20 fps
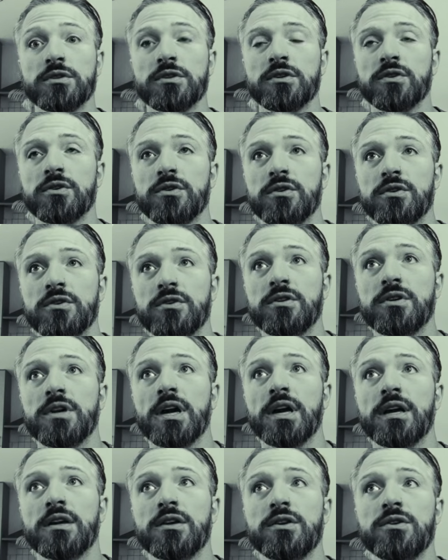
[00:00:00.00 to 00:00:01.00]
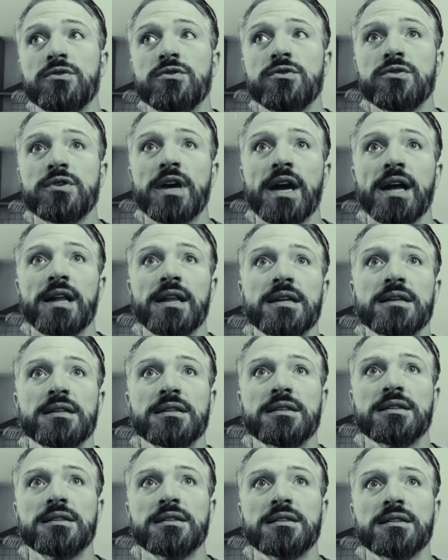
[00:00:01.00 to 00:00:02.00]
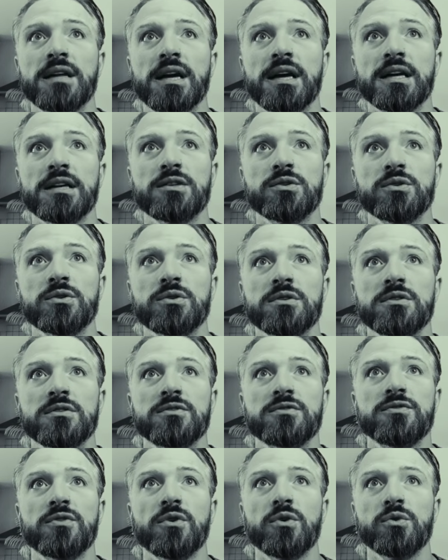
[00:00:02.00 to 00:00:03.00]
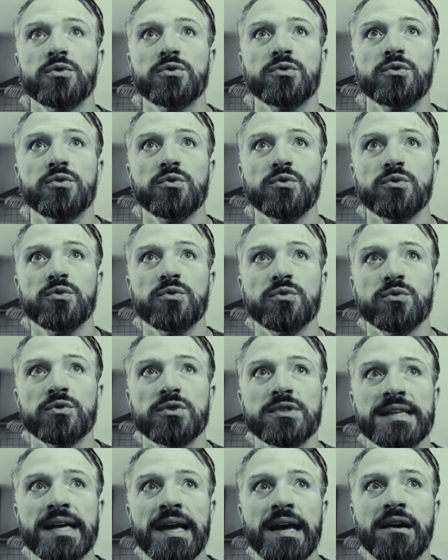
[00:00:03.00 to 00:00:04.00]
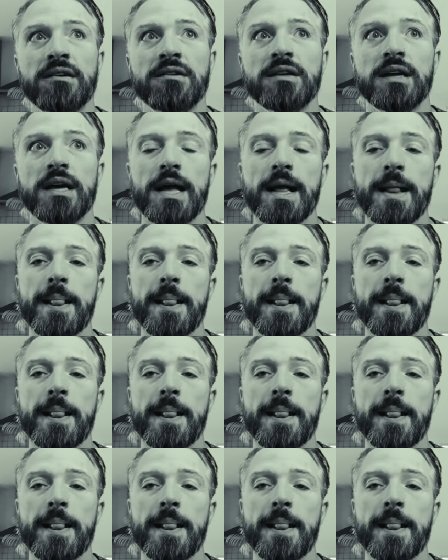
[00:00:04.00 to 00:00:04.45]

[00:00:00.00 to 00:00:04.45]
You know, you do get this like sort of old school sound.